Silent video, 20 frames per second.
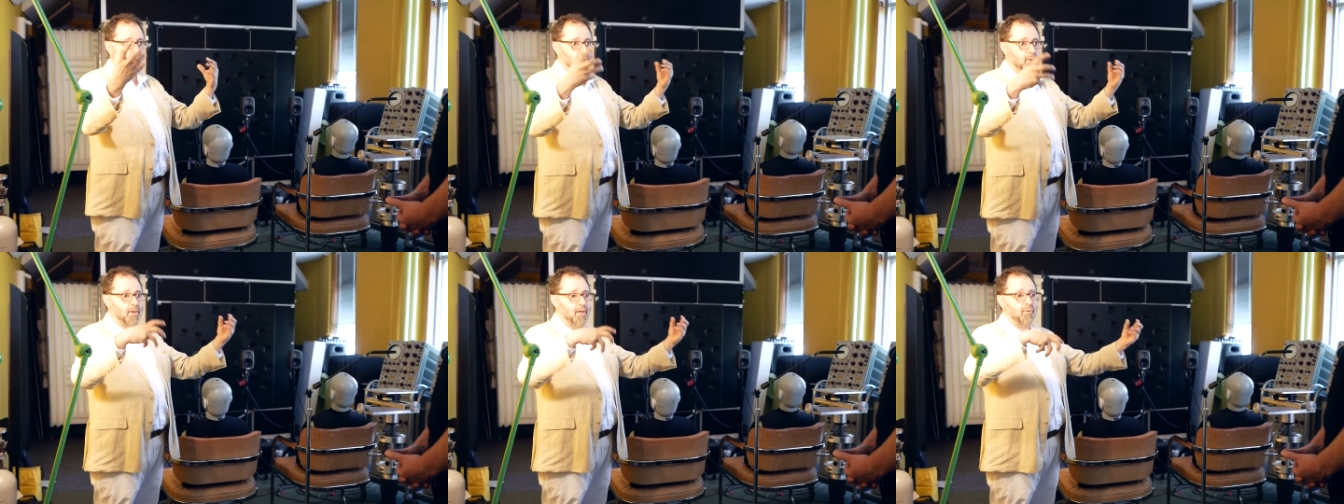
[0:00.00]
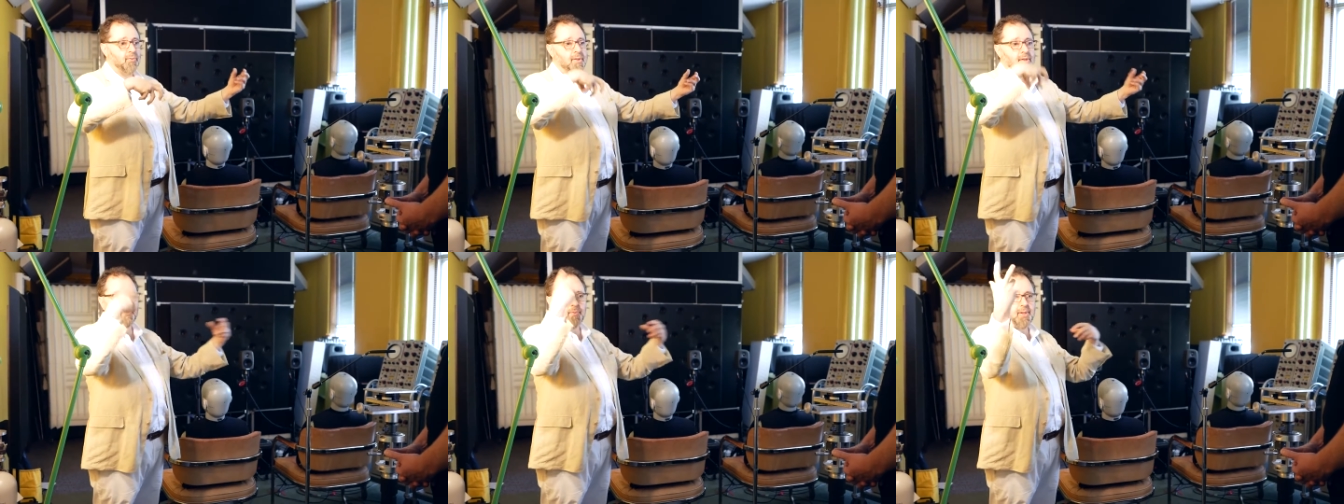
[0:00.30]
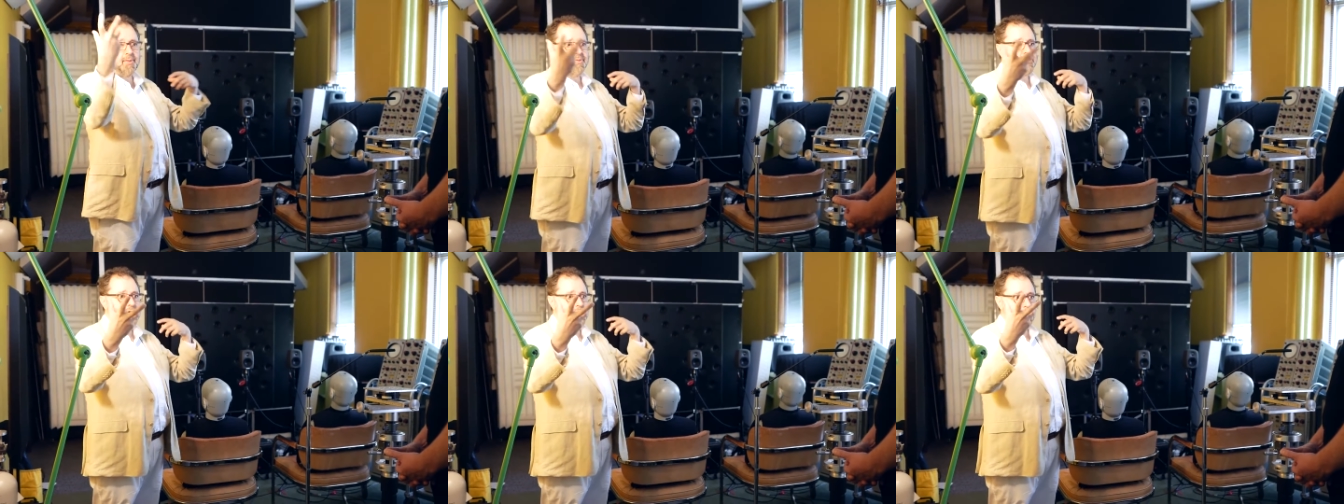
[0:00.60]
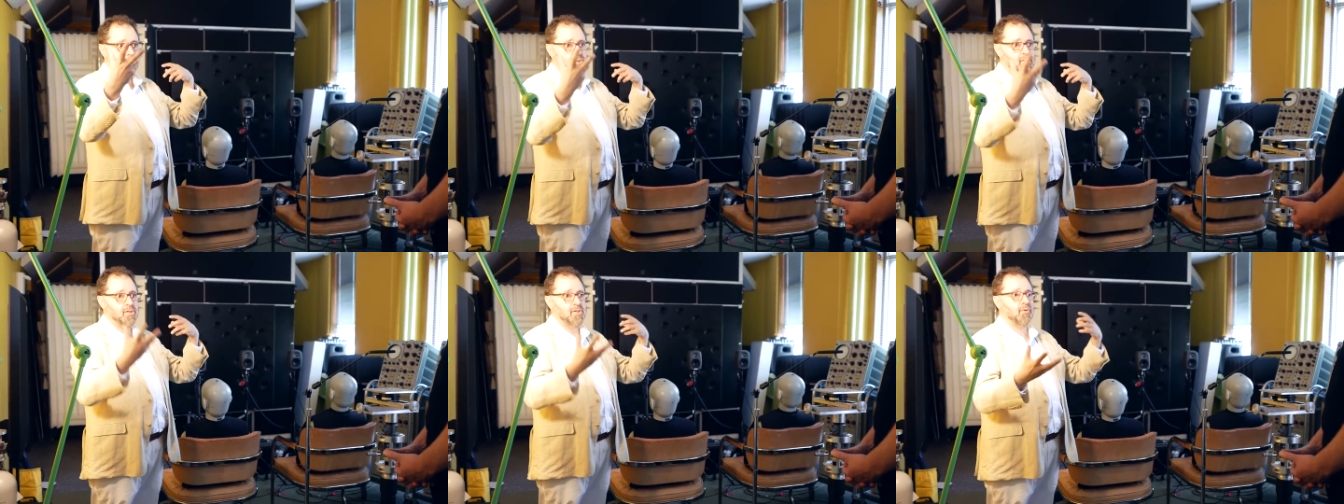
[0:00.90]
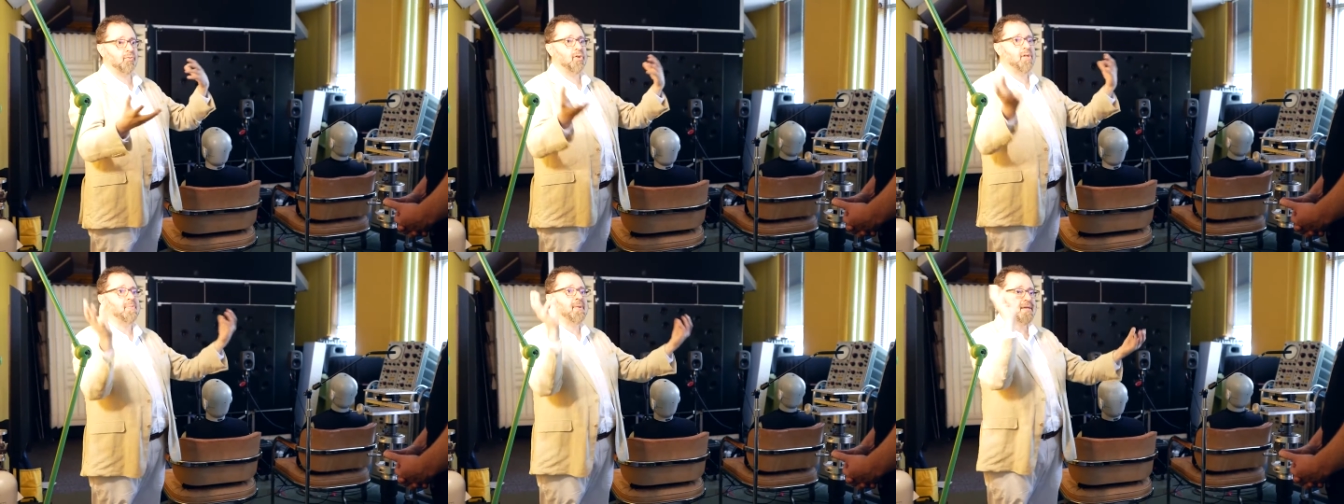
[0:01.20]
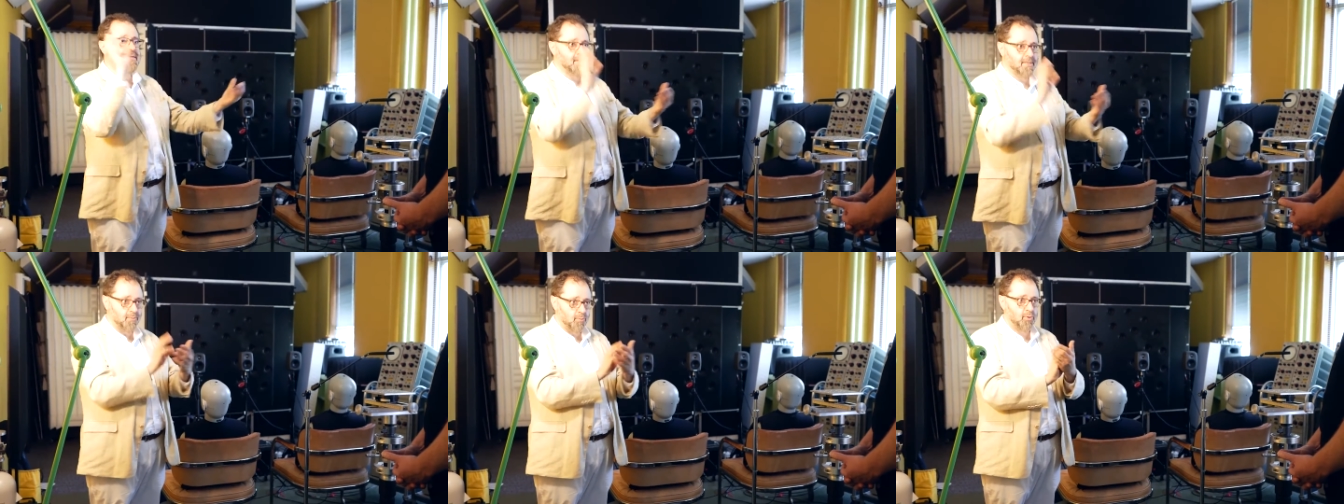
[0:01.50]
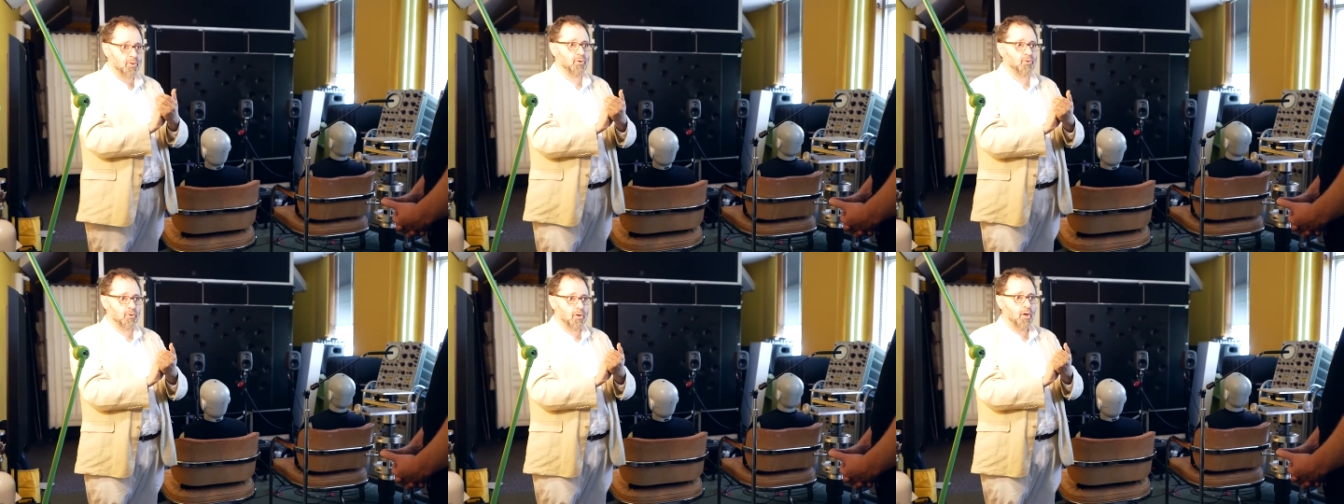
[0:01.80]
where you can recreate the sources and remix them
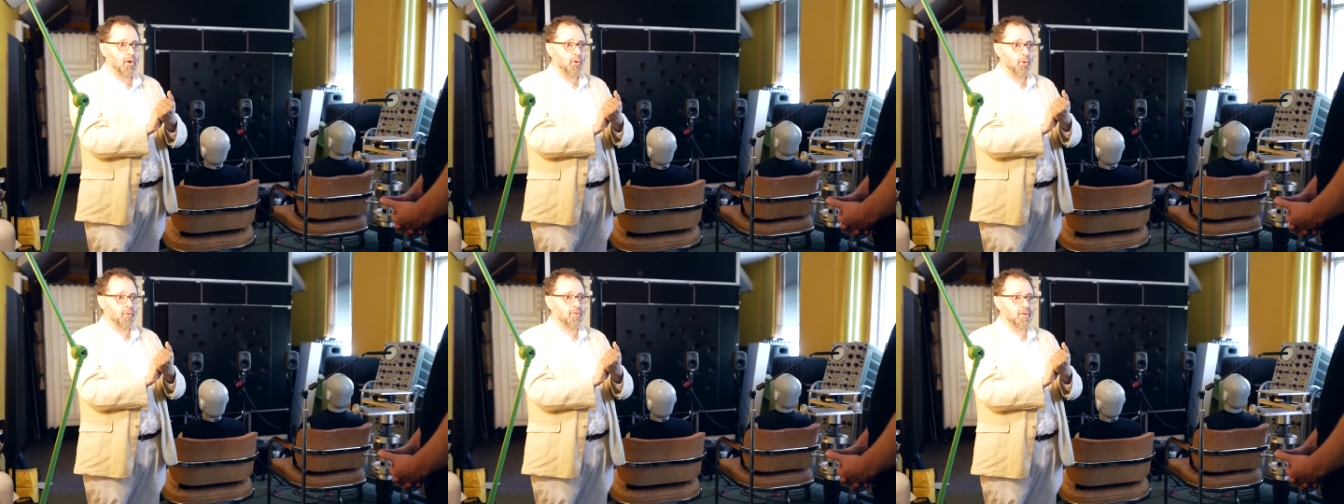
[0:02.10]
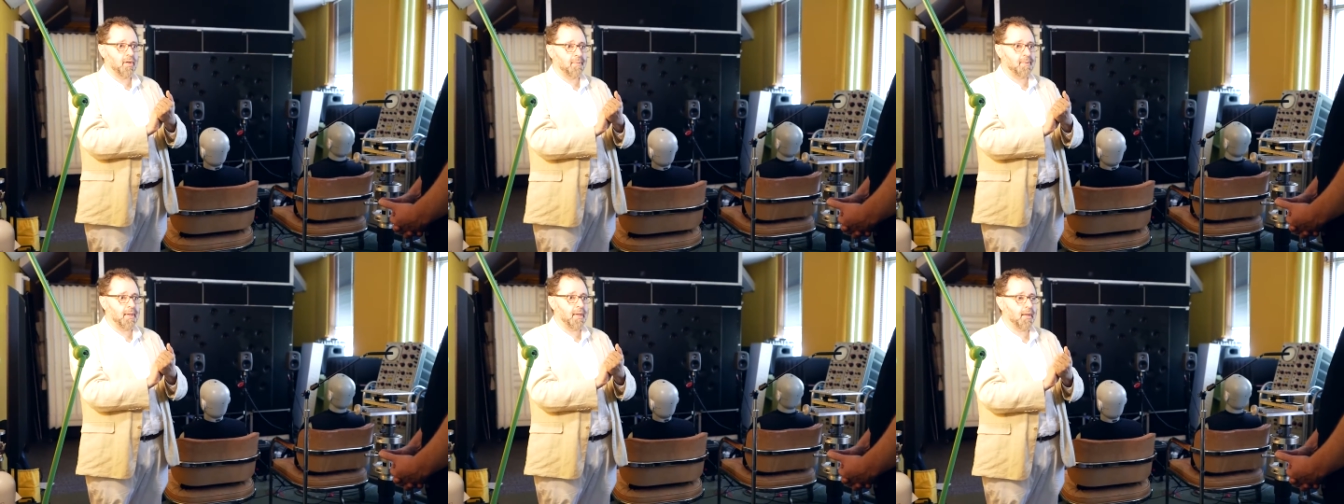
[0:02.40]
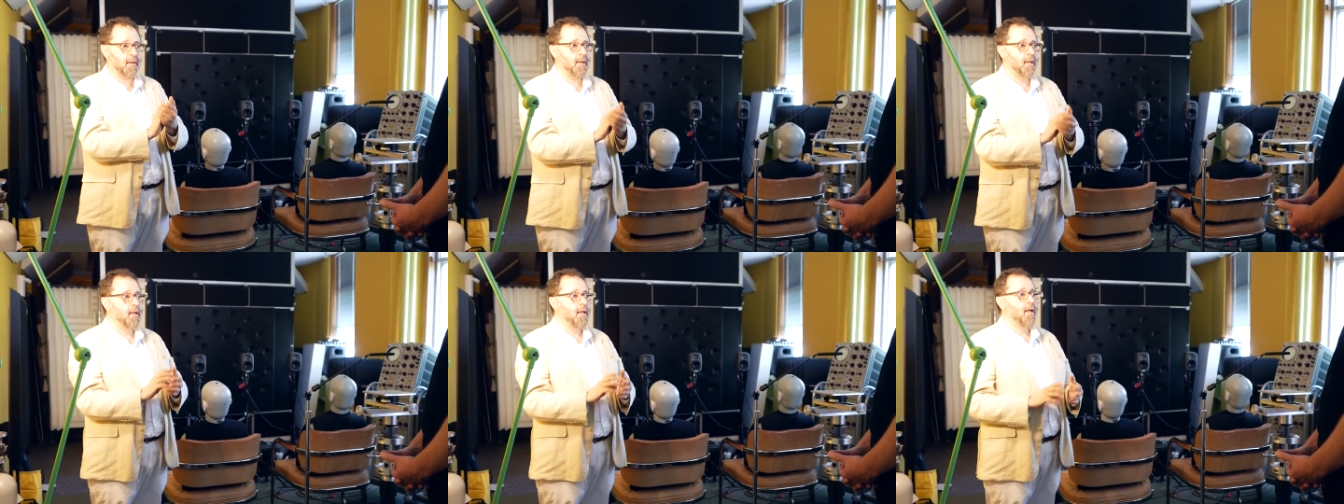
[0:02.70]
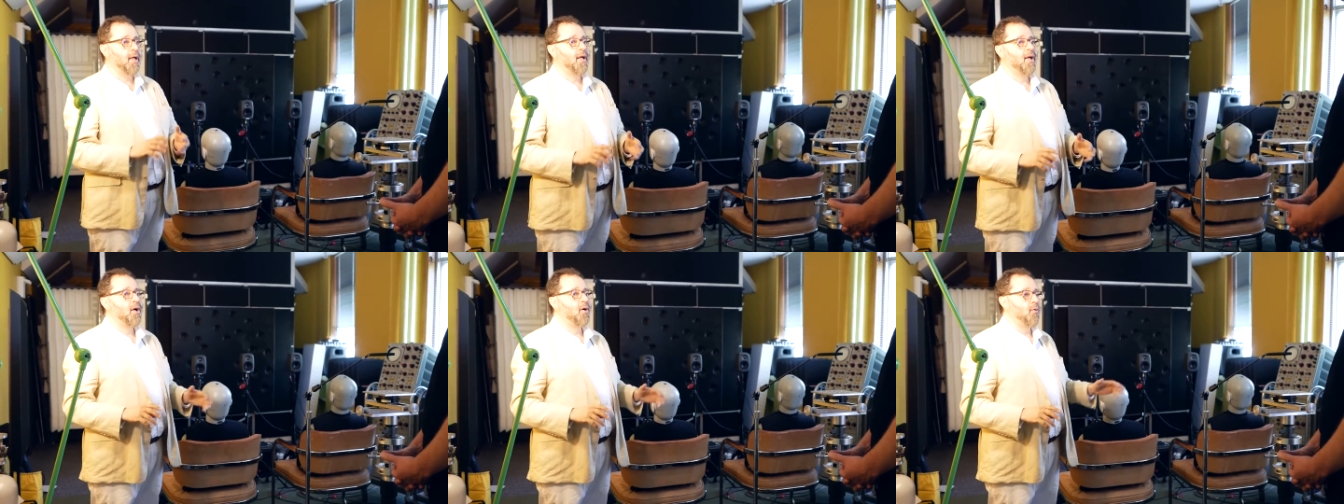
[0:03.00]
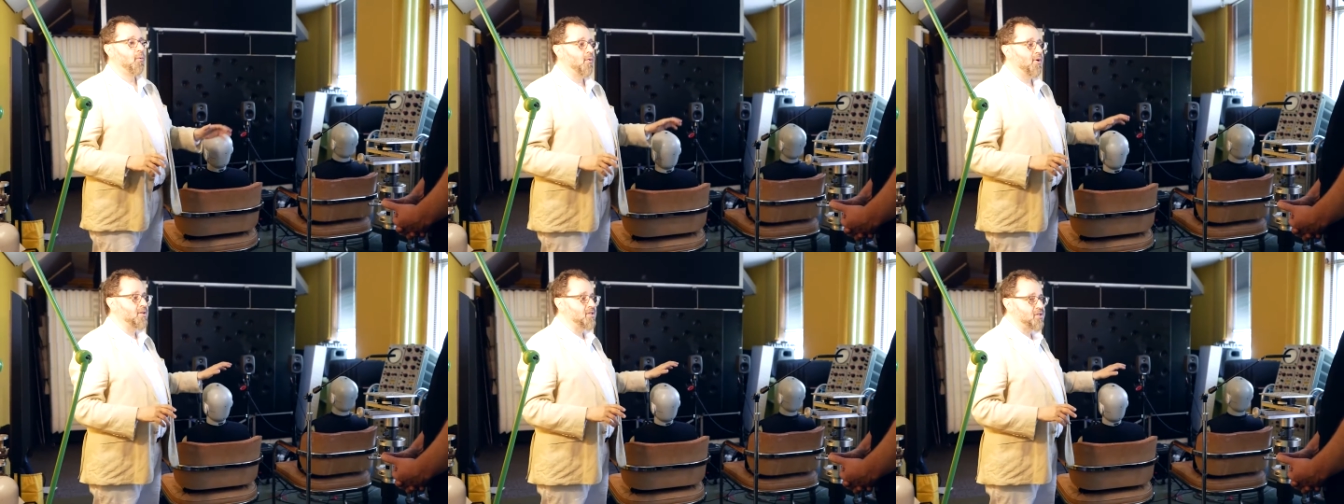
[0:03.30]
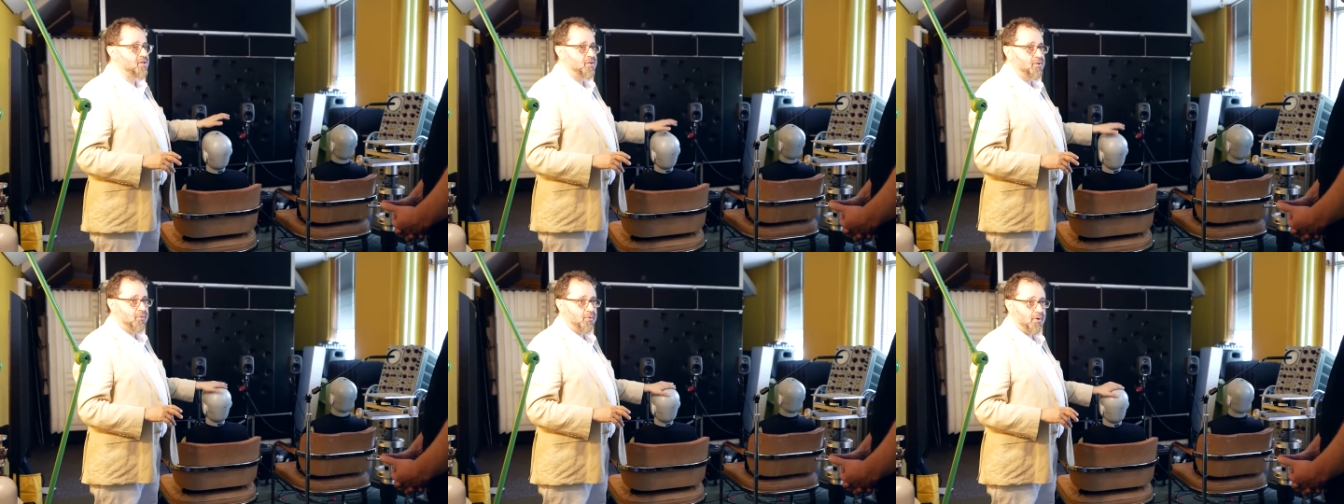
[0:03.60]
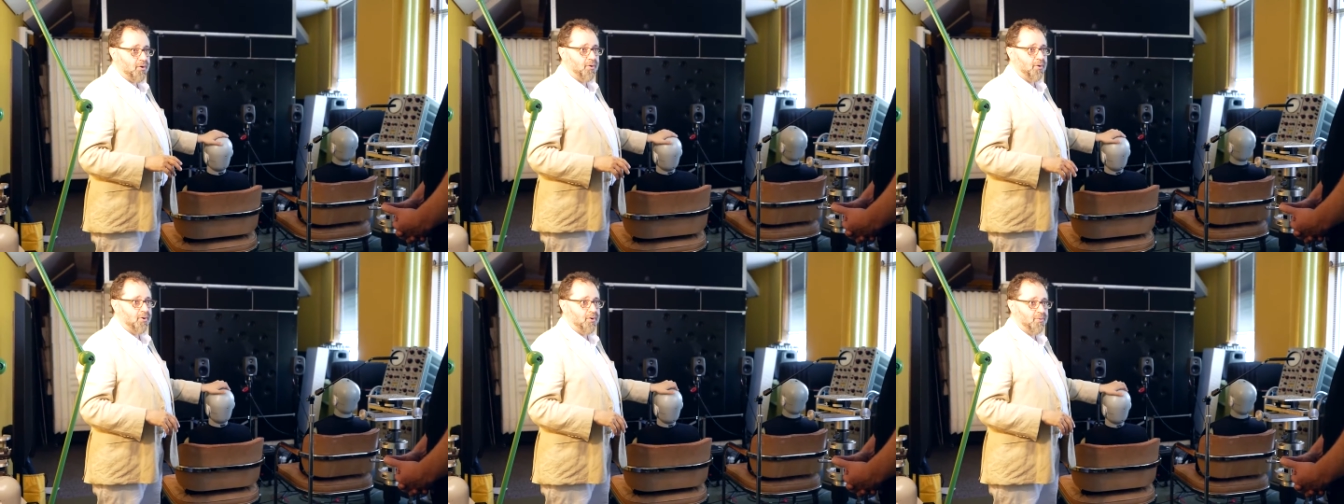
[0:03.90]
with your own dummy head. Once you
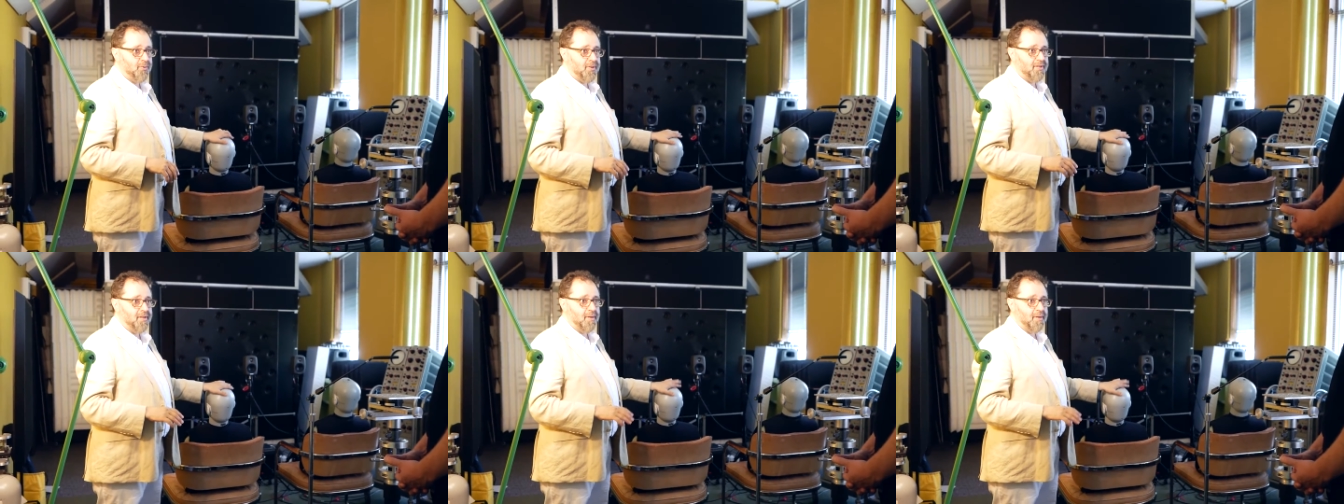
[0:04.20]
record with a